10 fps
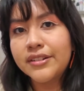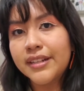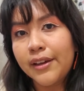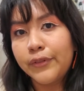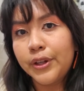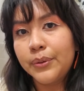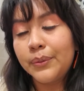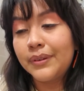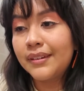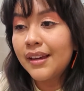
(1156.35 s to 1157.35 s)
that I've
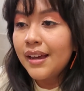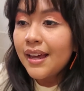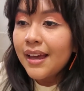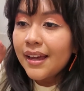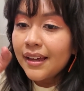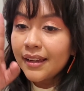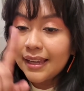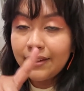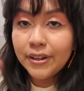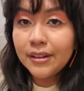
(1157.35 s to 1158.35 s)
used,
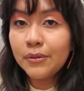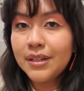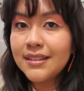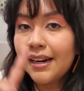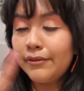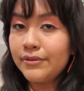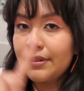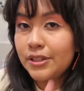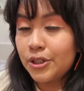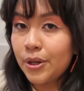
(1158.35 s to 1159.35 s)
even the ones that I've
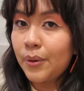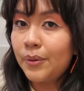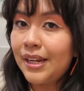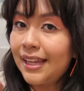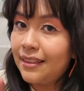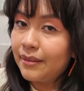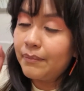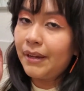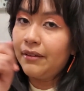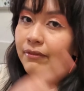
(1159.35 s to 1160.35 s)
shown in
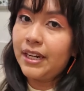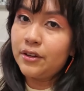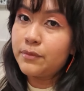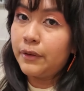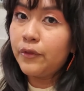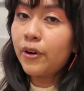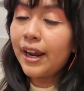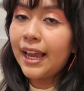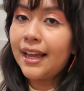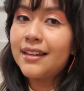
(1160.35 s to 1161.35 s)
my videos
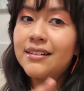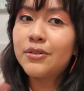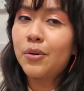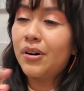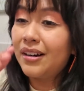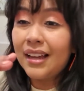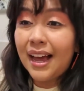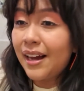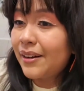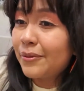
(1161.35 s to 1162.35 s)
beforehand or
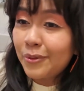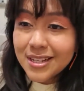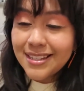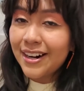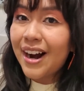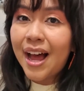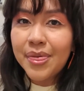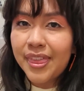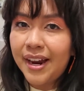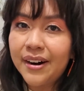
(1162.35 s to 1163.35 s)
ones that are out
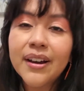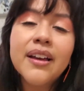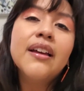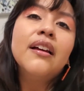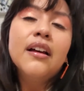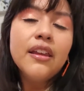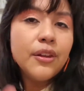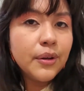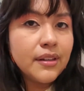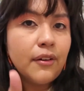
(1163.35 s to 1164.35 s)
there,
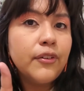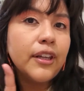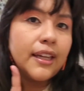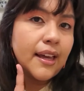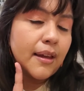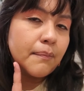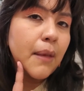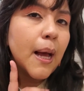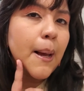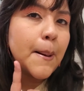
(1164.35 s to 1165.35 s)
you could definitely get
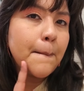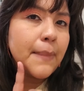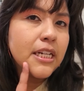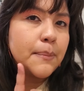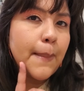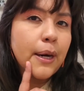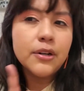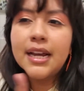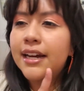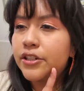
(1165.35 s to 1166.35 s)
a much better
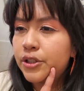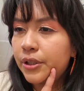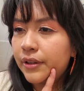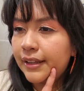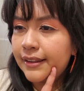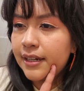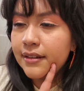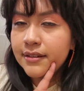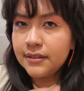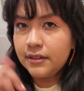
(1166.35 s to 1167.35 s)
texture than
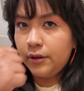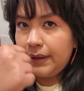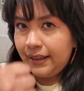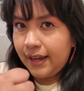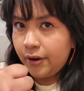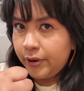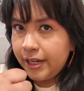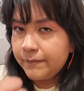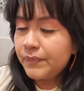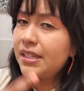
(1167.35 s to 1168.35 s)
this. Still be
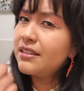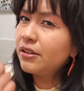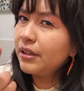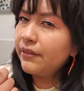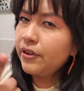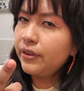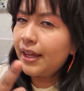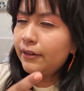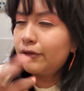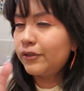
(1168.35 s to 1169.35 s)
lightweight, still give you
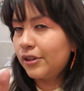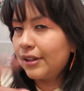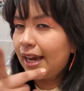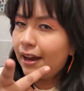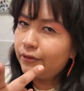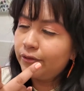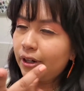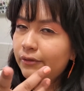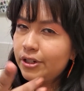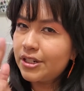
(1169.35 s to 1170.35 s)
that full
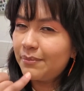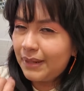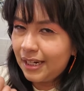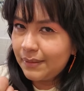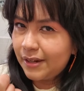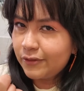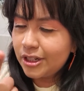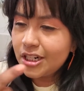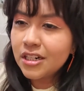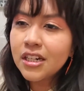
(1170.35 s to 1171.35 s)
coverage to medium
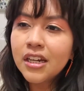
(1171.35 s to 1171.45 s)
coverage,